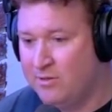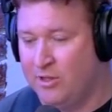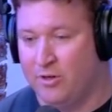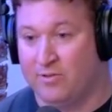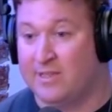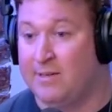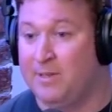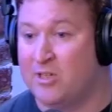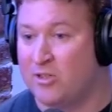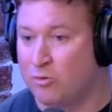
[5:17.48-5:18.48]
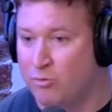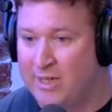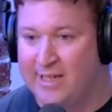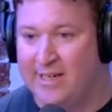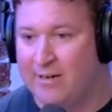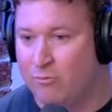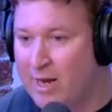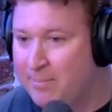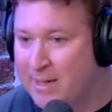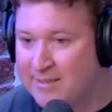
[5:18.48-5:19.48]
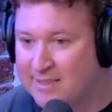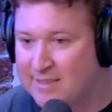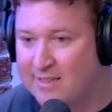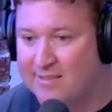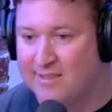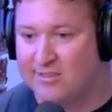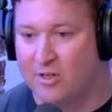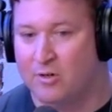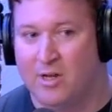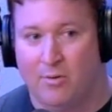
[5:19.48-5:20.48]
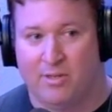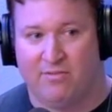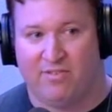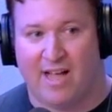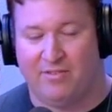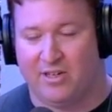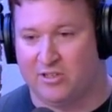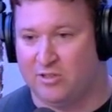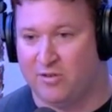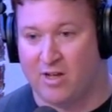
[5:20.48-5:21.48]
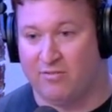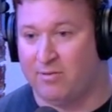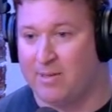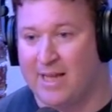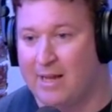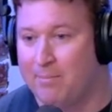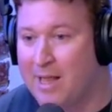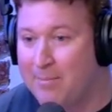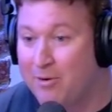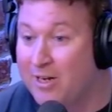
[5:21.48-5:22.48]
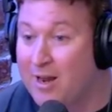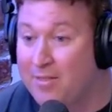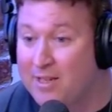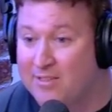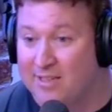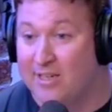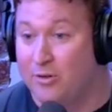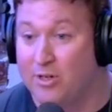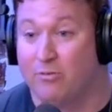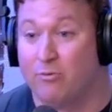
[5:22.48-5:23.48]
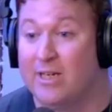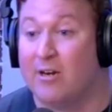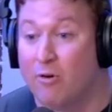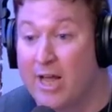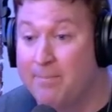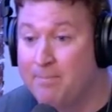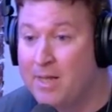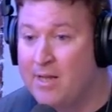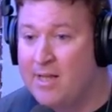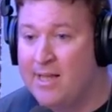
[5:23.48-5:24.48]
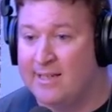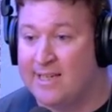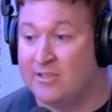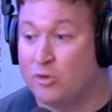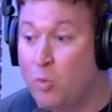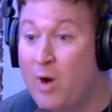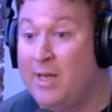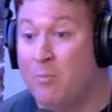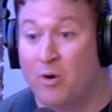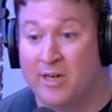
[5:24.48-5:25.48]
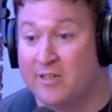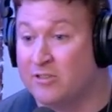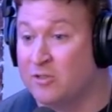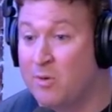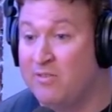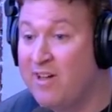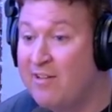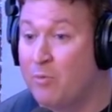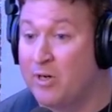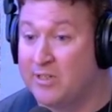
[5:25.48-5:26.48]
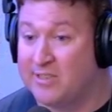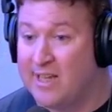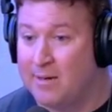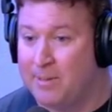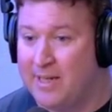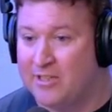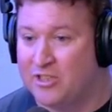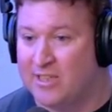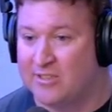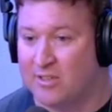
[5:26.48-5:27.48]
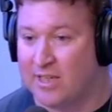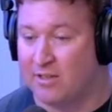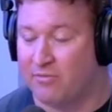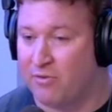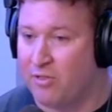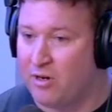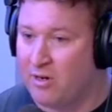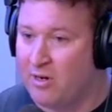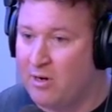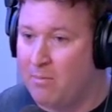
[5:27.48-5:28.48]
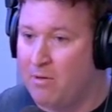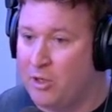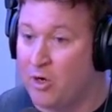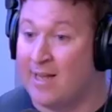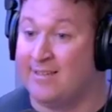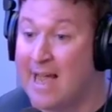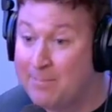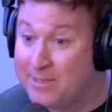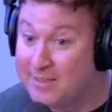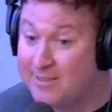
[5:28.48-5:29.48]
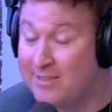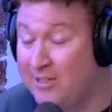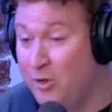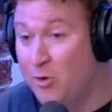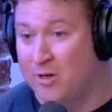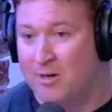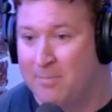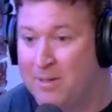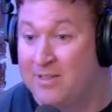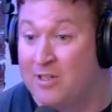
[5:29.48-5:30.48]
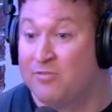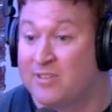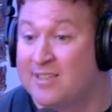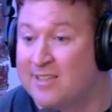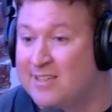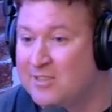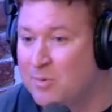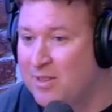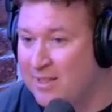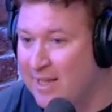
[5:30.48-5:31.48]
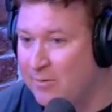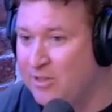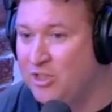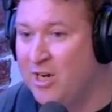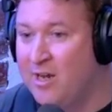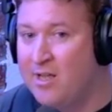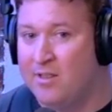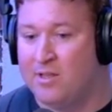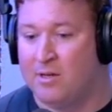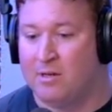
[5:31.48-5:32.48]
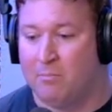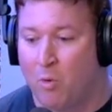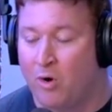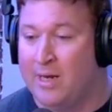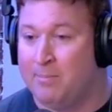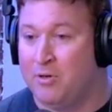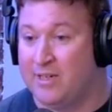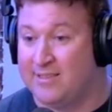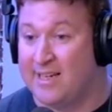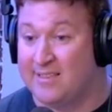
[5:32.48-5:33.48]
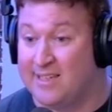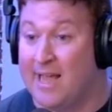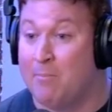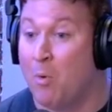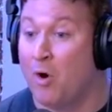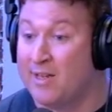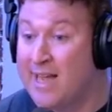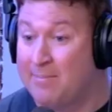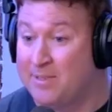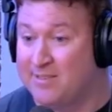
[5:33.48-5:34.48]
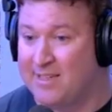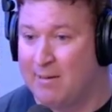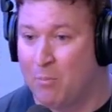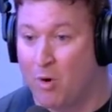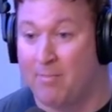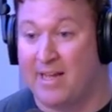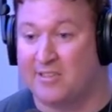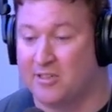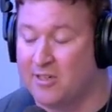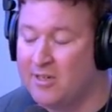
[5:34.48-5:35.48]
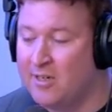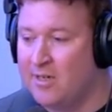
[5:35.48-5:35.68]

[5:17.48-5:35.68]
be taught to read and write basic sentences. So within 5 years, you've gone from like a blabbering nothing to like you can read and write. It takes 20 more years or 25 more years to get a PhD. So like the further you're adapted in your facilities with the language, the more input it takes to get more adapted, to get more mastered.